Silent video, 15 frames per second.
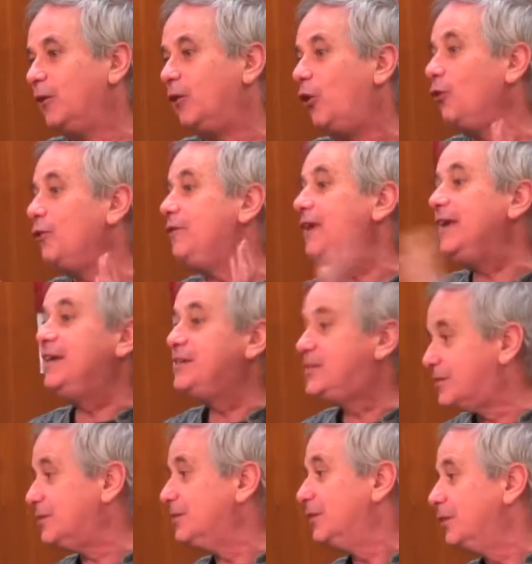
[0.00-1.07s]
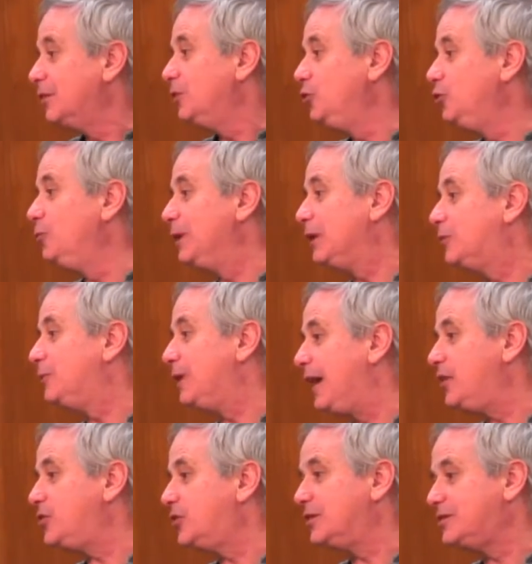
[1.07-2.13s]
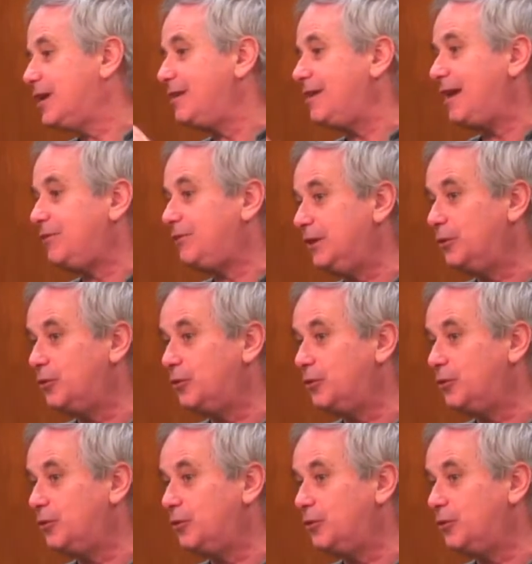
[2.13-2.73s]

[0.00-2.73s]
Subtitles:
all these human creations are nothing